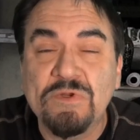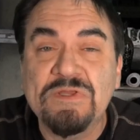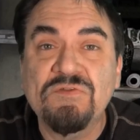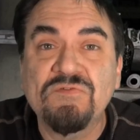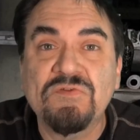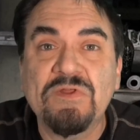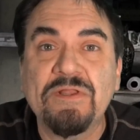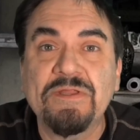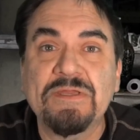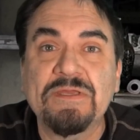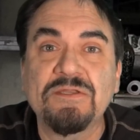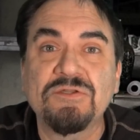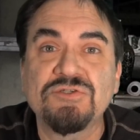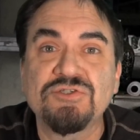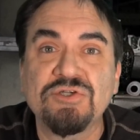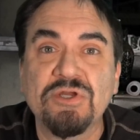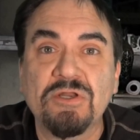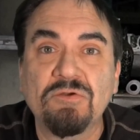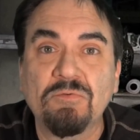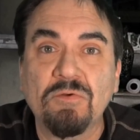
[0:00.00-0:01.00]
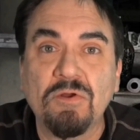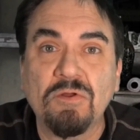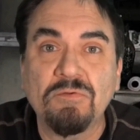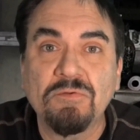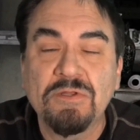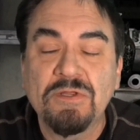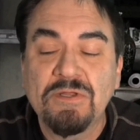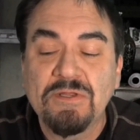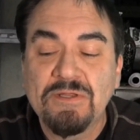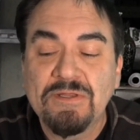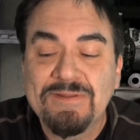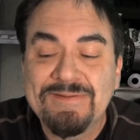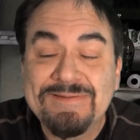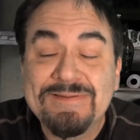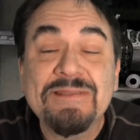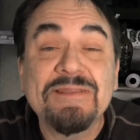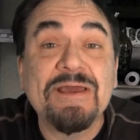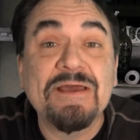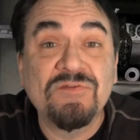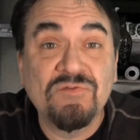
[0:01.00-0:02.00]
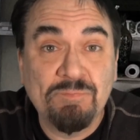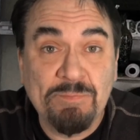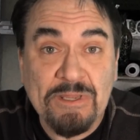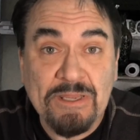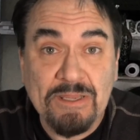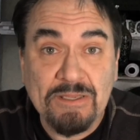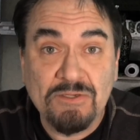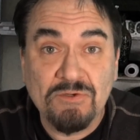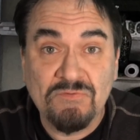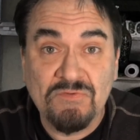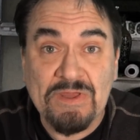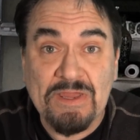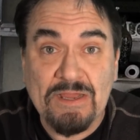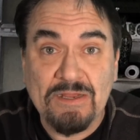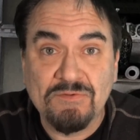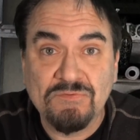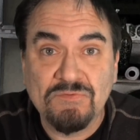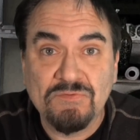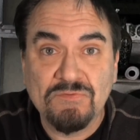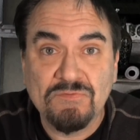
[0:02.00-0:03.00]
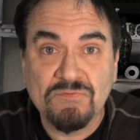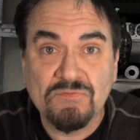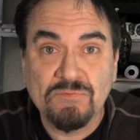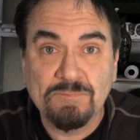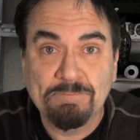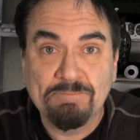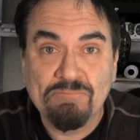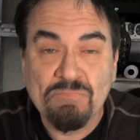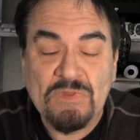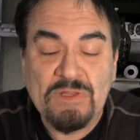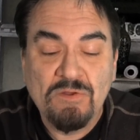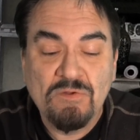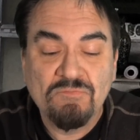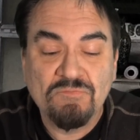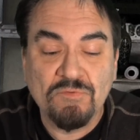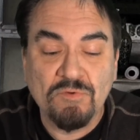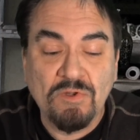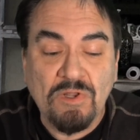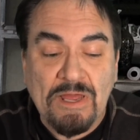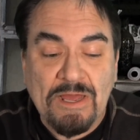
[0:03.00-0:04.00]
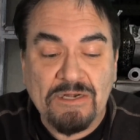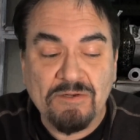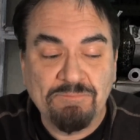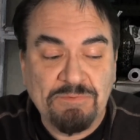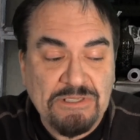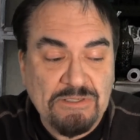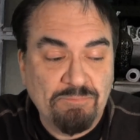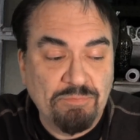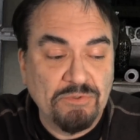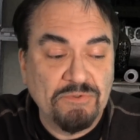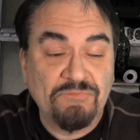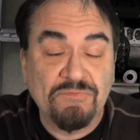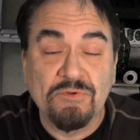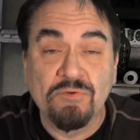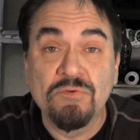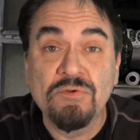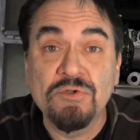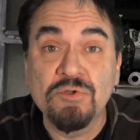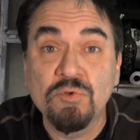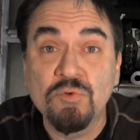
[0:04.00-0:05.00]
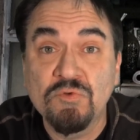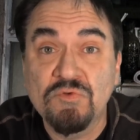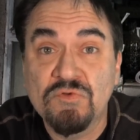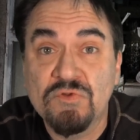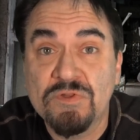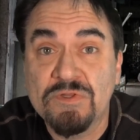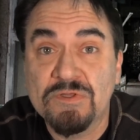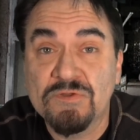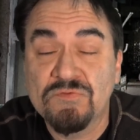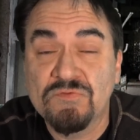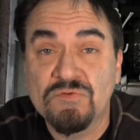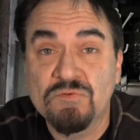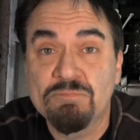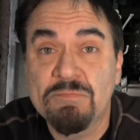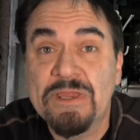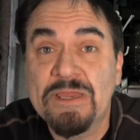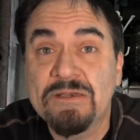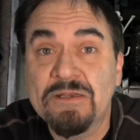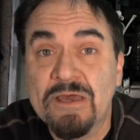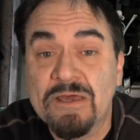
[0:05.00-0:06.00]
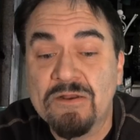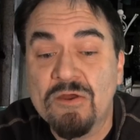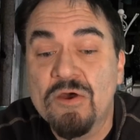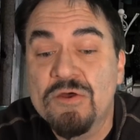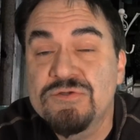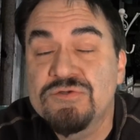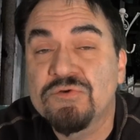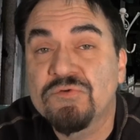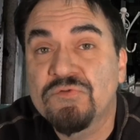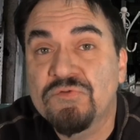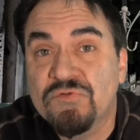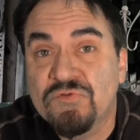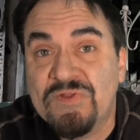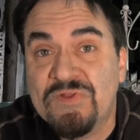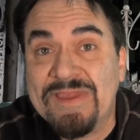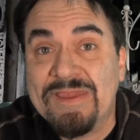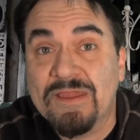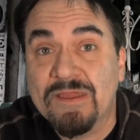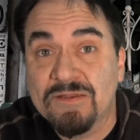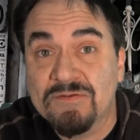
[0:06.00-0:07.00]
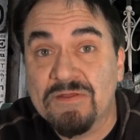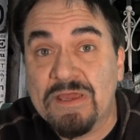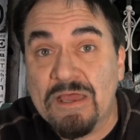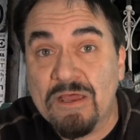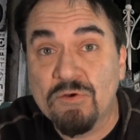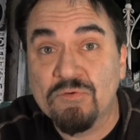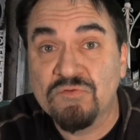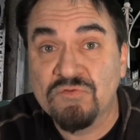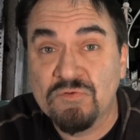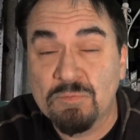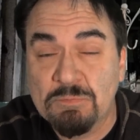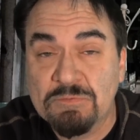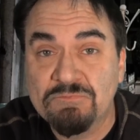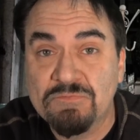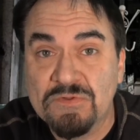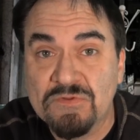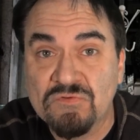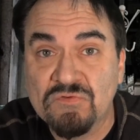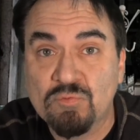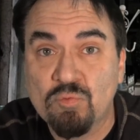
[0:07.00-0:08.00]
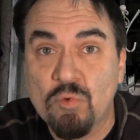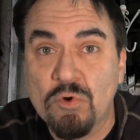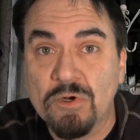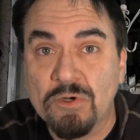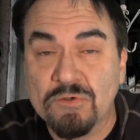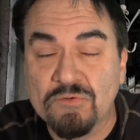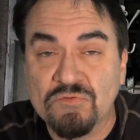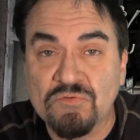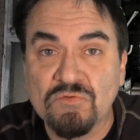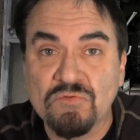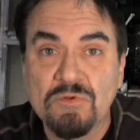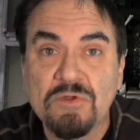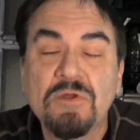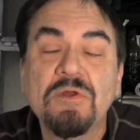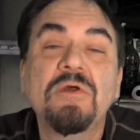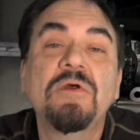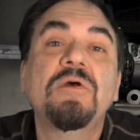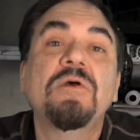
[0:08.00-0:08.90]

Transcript: reselling in general, and that's paying your taxes. For a lot of people, if you're new to this, you may not understand how some of this works.